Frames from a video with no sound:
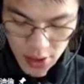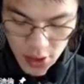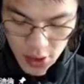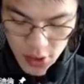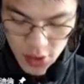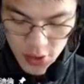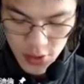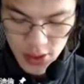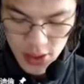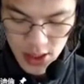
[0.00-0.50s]
May
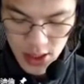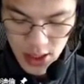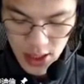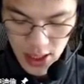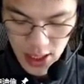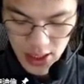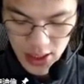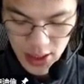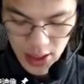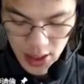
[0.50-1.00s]
those who
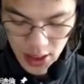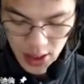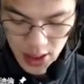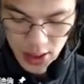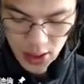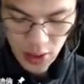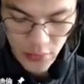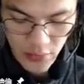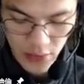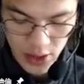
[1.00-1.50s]
see and
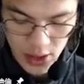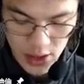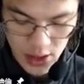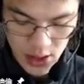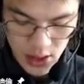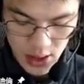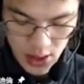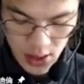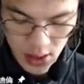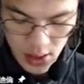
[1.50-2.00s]
hear of
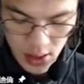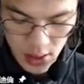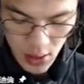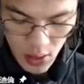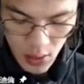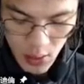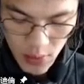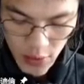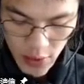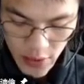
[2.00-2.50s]
this
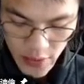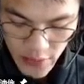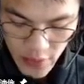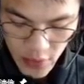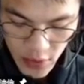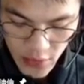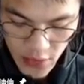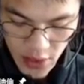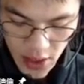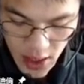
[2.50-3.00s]
all bring
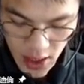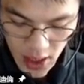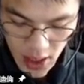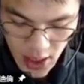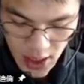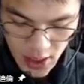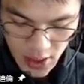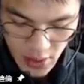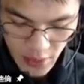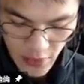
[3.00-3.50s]
forth the
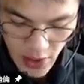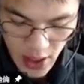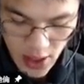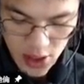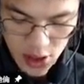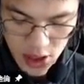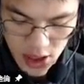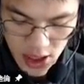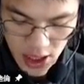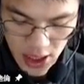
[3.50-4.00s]
heart of
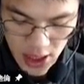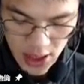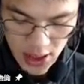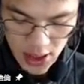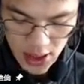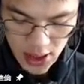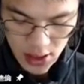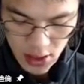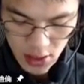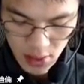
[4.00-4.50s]

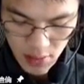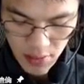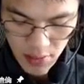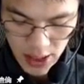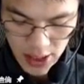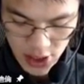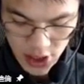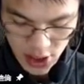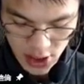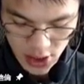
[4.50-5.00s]
understanding and
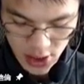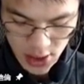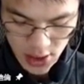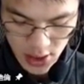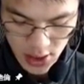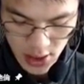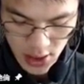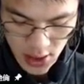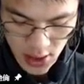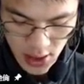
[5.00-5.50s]
compassion,
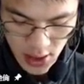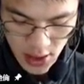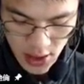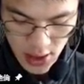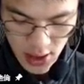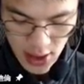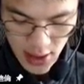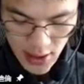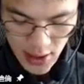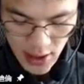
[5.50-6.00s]

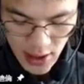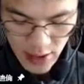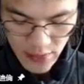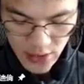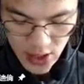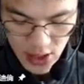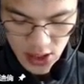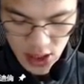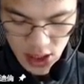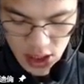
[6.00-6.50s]
and
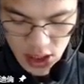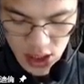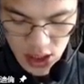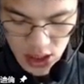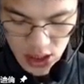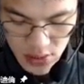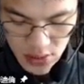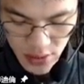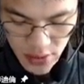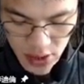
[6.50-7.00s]
live the
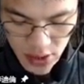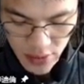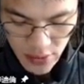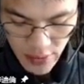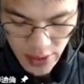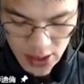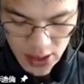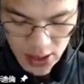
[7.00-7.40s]
teachings for the